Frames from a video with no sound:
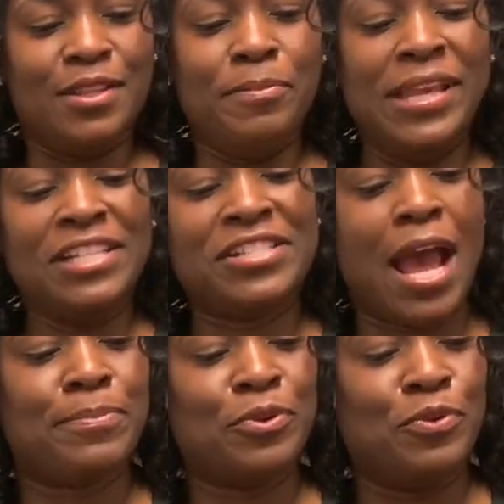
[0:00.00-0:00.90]
The meat
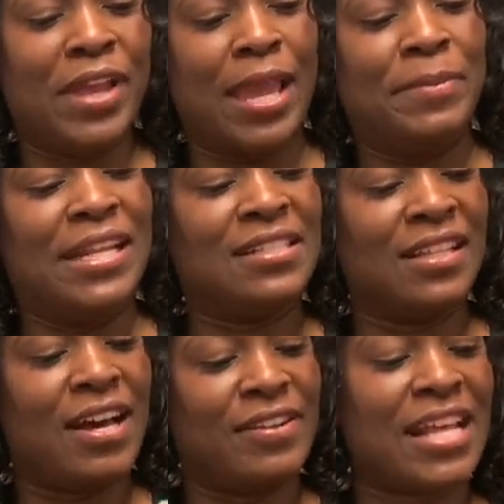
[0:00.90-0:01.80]
shop dude gave me these
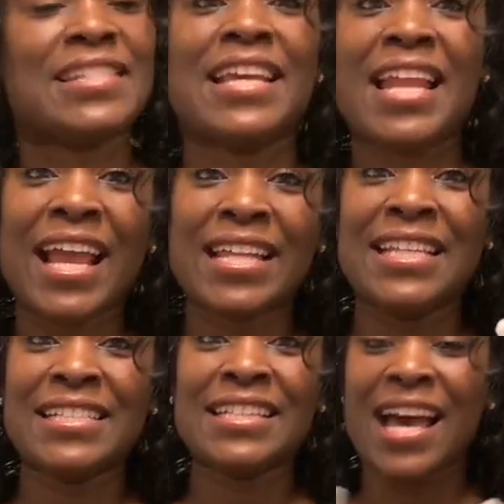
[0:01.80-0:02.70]
gloves. I said, can I get
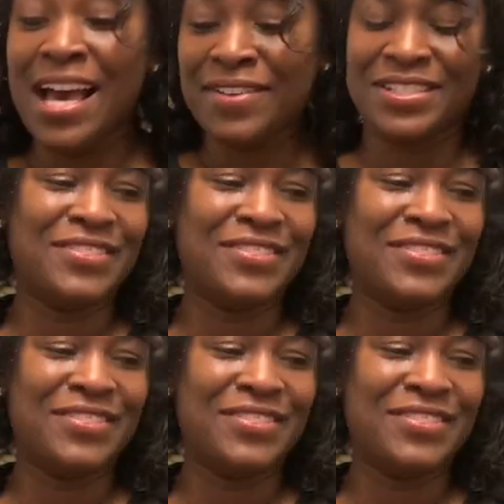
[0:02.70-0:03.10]
these gloves?